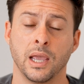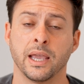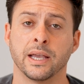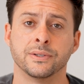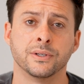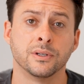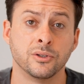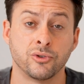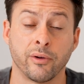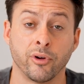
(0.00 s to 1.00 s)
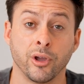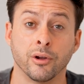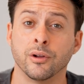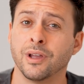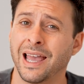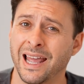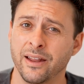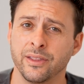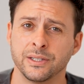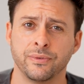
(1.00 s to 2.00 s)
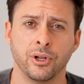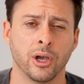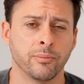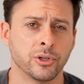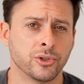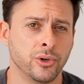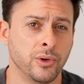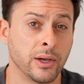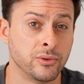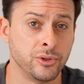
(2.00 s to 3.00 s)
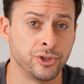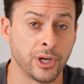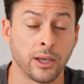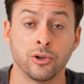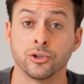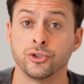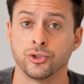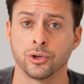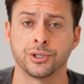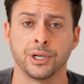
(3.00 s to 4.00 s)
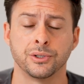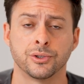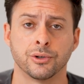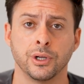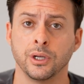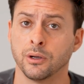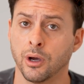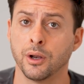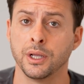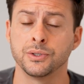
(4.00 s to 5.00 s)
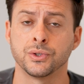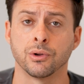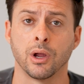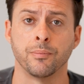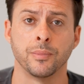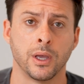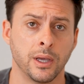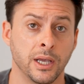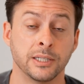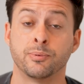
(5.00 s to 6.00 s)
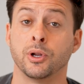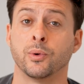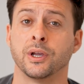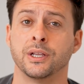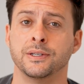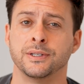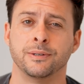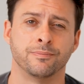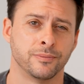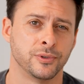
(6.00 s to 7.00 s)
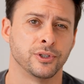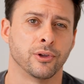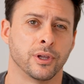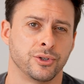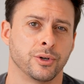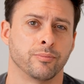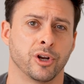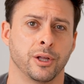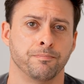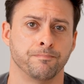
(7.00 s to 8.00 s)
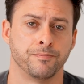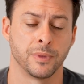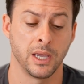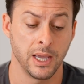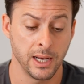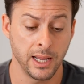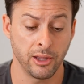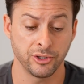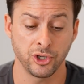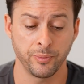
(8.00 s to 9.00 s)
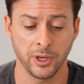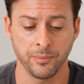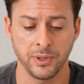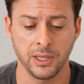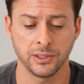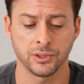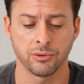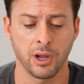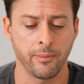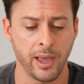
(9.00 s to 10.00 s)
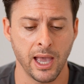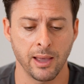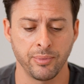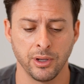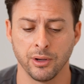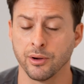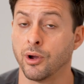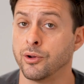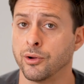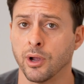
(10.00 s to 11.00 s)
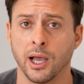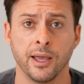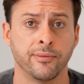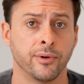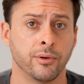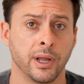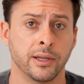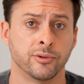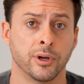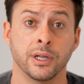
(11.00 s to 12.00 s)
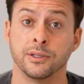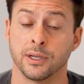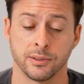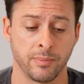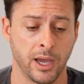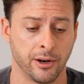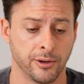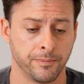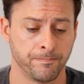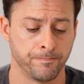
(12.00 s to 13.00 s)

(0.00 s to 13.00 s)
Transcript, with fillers: Hey guys, Trevor here. And in this video, I'm gonna show you how to check your search history on Instagram. It's pretty quick and easy, so let's jump right in. Now let's open up the Instagram app here on your iPhone, Android, it doesn't matter.